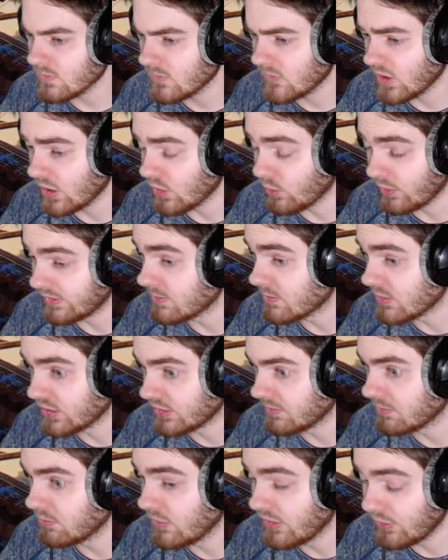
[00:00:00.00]
With
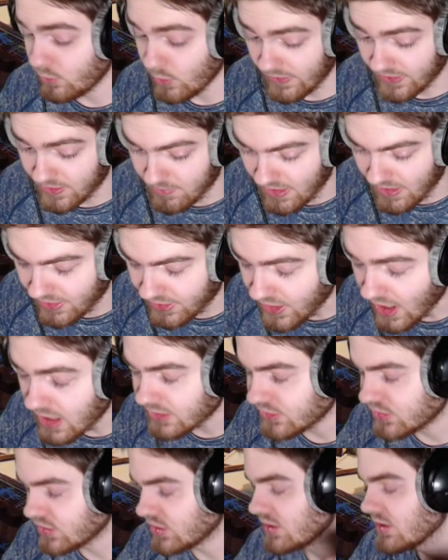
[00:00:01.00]
the
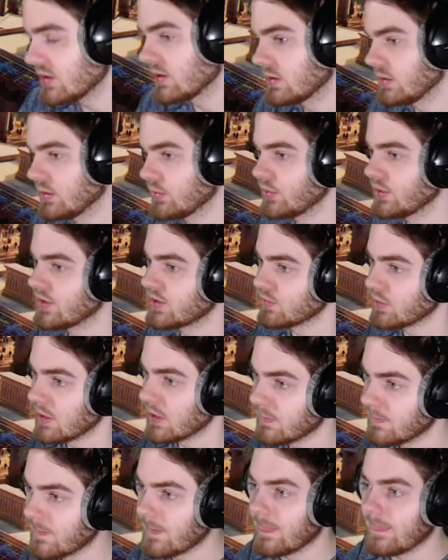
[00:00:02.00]
mythology included as well.